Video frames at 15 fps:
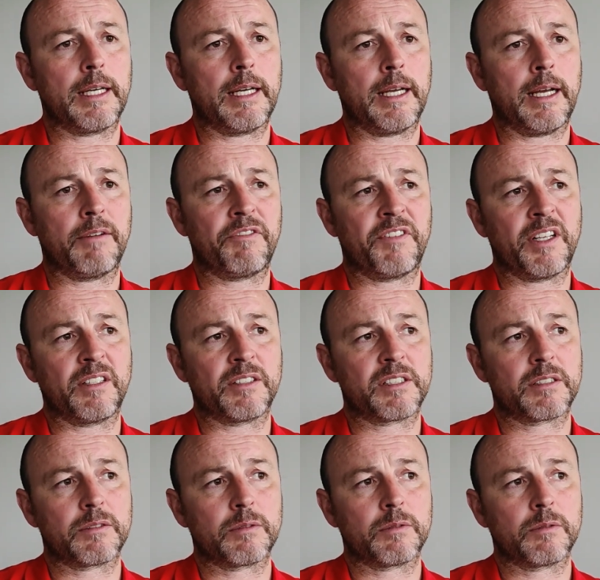I
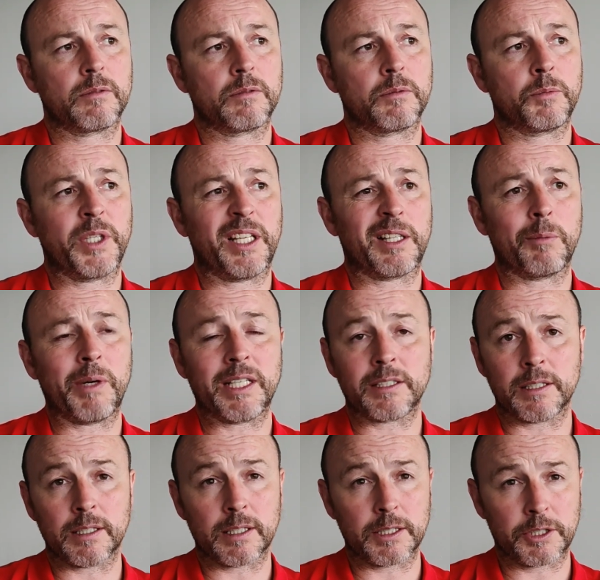felt we had the better
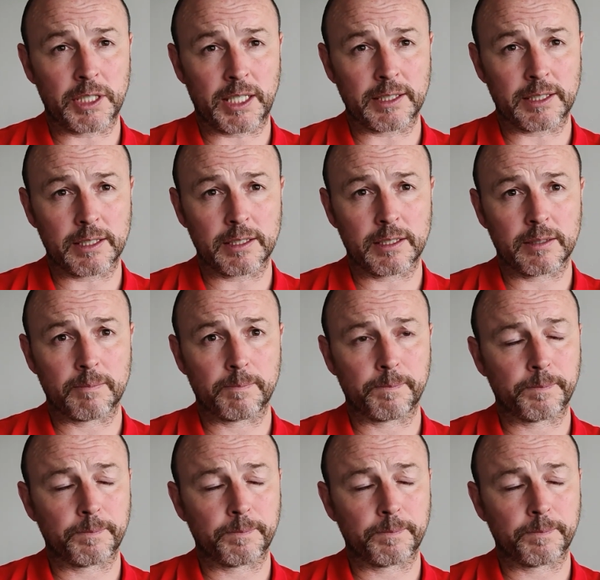of the chances.